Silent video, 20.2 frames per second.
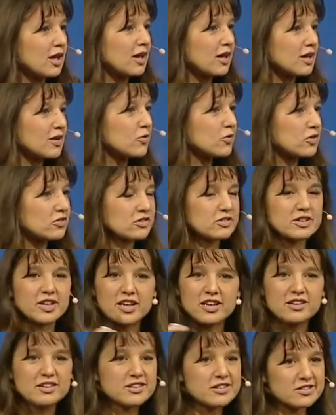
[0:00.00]
and it wasn't
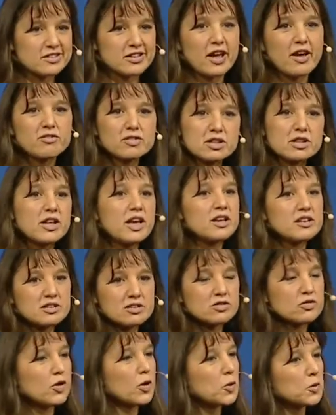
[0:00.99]
like he doesn't have the latest
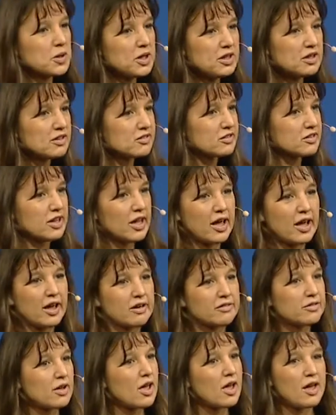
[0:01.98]
phone, he doesn't have